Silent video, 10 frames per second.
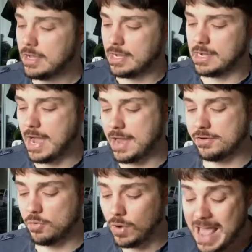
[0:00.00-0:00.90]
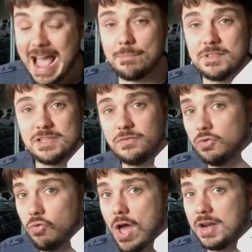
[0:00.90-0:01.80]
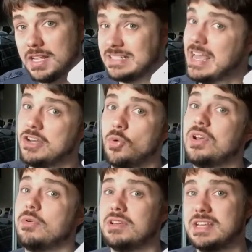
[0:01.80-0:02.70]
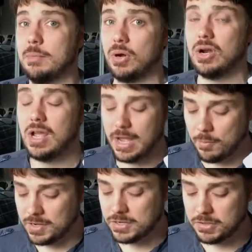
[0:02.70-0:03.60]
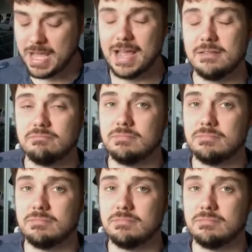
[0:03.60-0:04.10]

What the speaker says: I don't know what happens if you run a Nintendo into a dimmer. I wouldn't do that.